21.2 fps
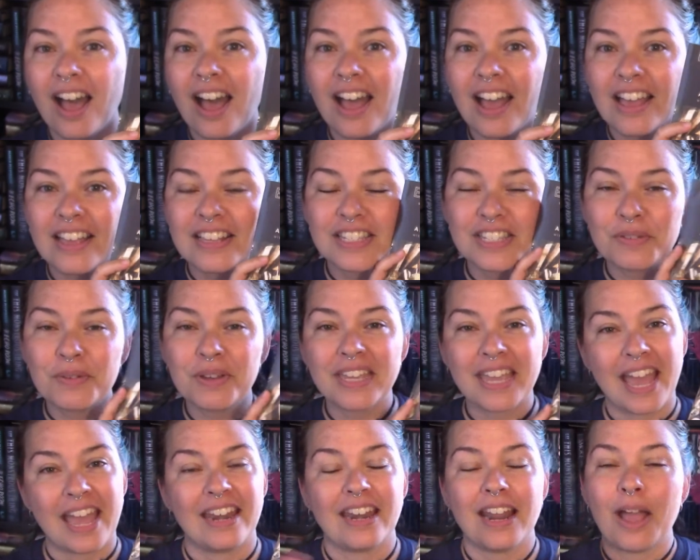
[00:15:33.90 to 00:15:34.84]
Uh, so
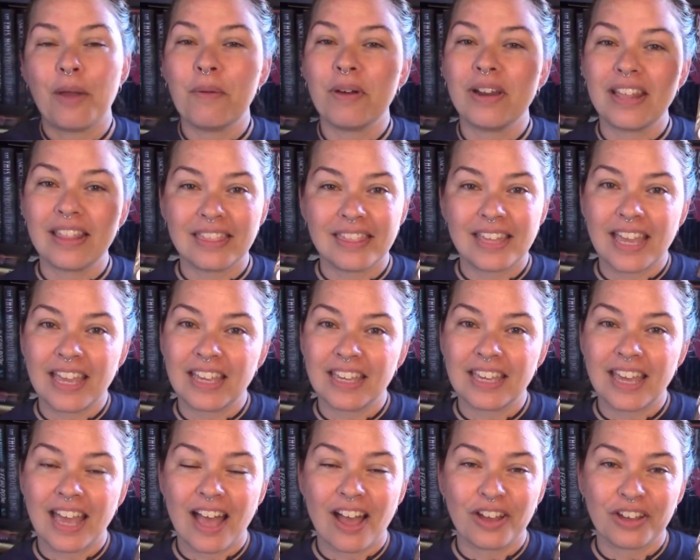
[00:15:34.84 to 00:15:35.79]
again, I want to
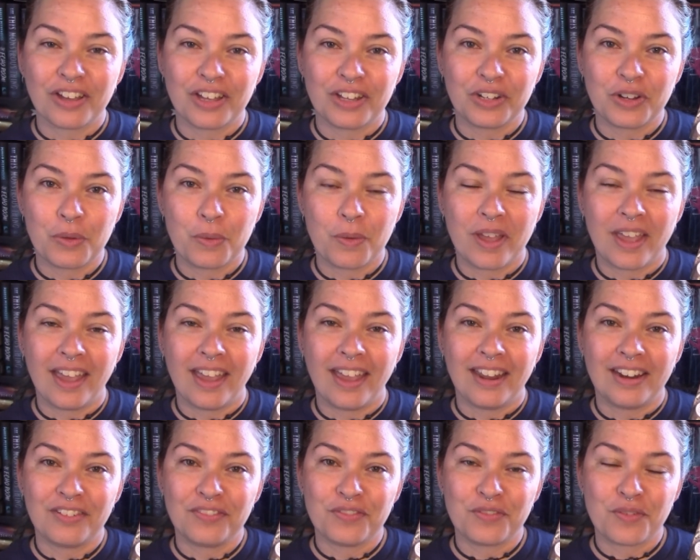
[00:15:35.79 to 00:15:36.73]
thank
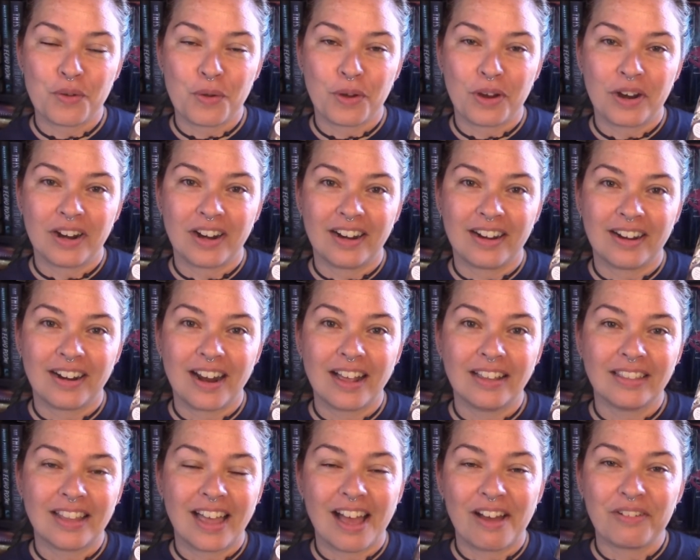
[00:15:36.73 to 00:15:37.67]
Algonquin for
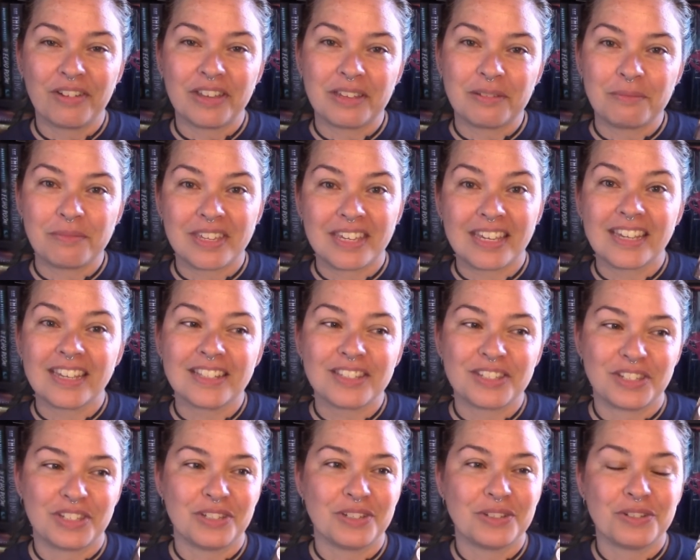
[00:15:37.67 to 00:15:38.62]
allowing me
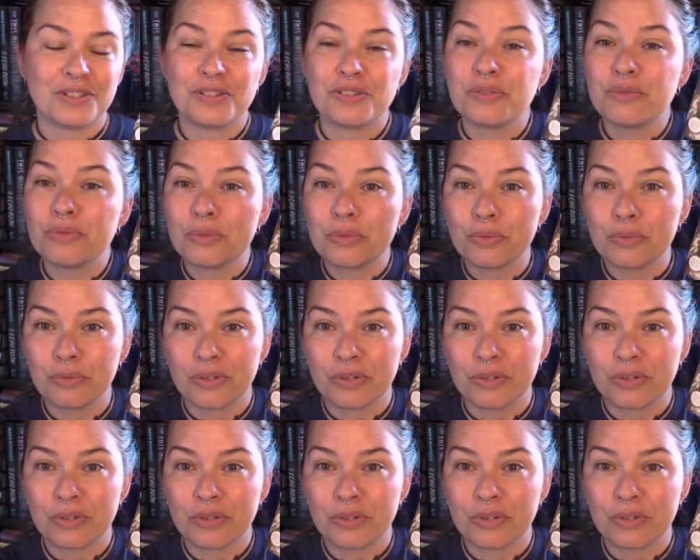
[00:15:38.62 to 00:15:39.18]
to